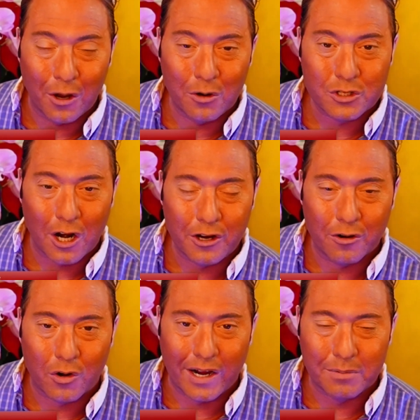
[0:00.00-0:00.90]
Those
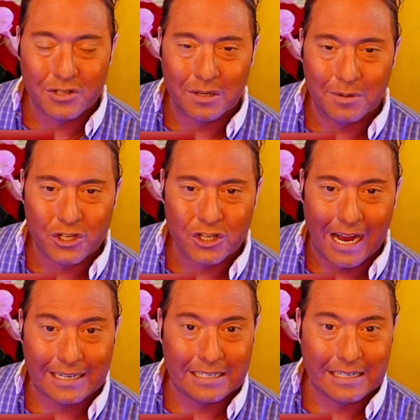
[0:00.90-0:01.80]
are your incredible stimulus
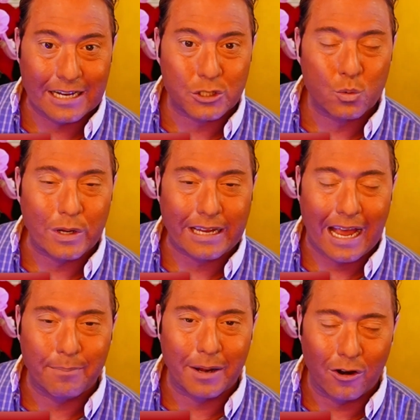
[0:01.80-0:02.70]
checks. Let's
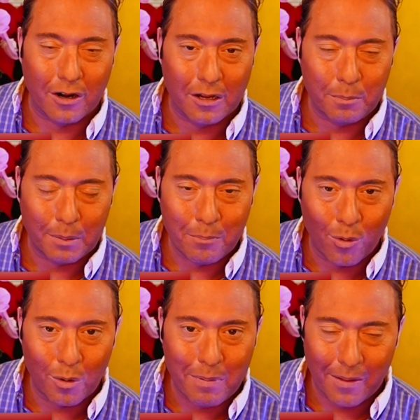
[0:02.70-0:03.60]
recap and learn a little bit
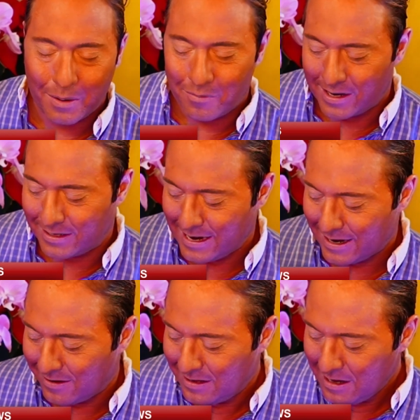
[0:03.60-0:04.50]
more about them right
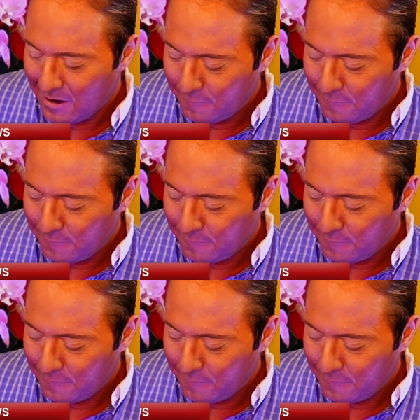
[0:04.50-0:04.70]
now.